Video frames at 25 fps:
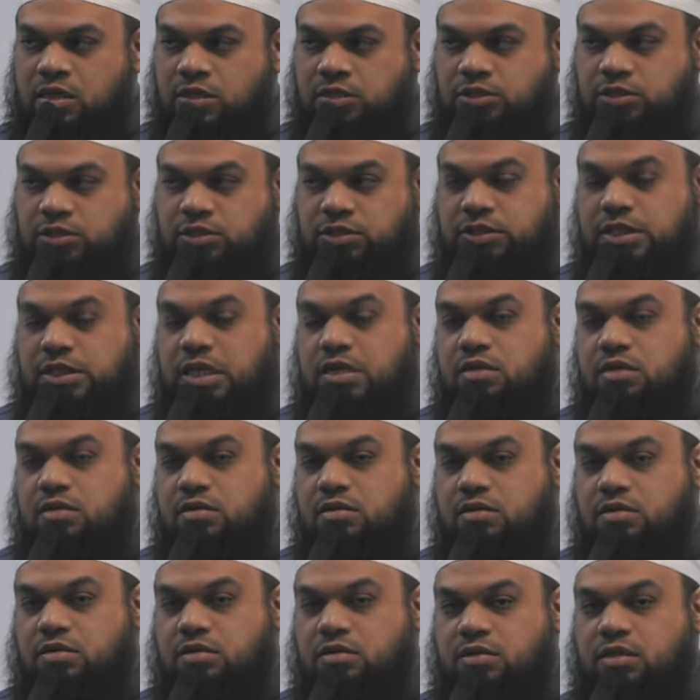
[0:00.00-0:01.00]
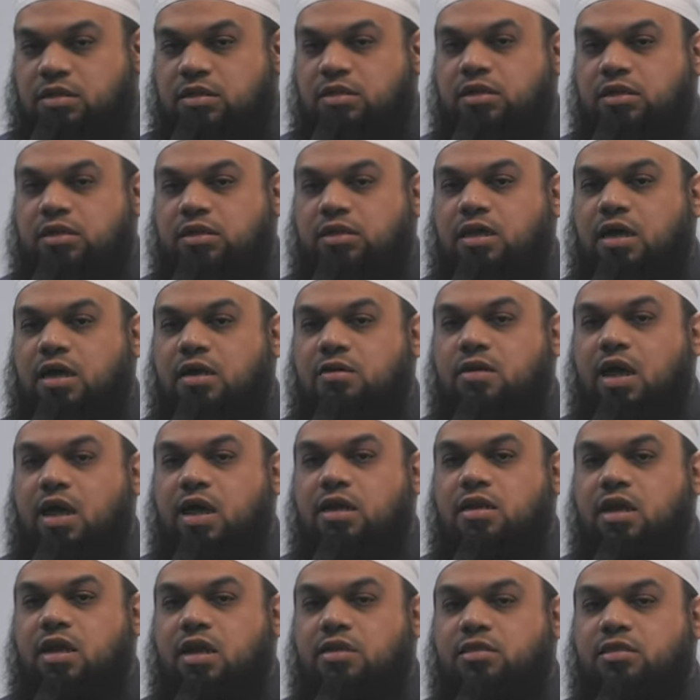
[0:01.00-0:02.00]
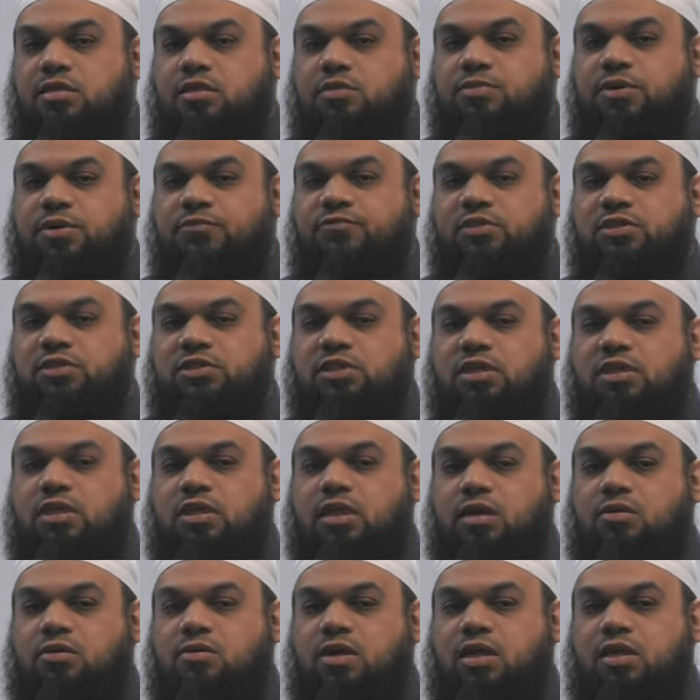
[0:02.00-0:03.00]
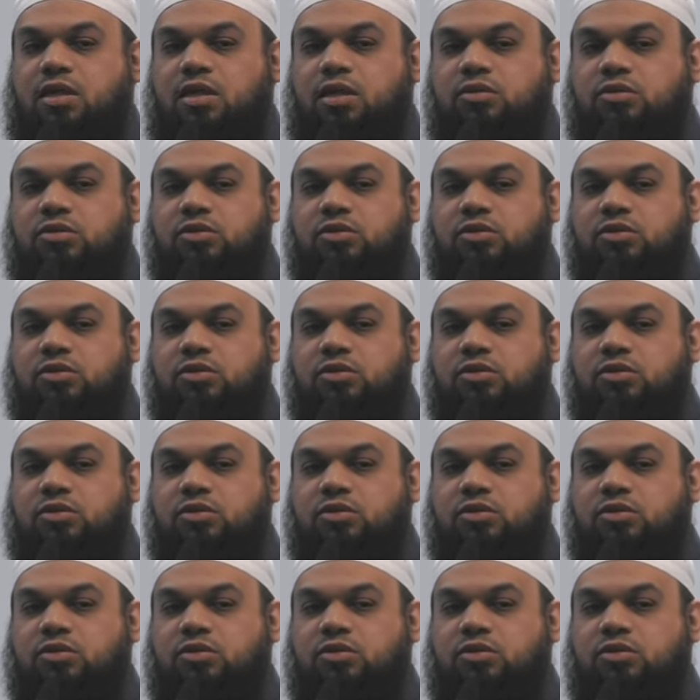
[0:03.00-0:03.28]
She said radiyallahu anha that the Prophet sallallahu alaihi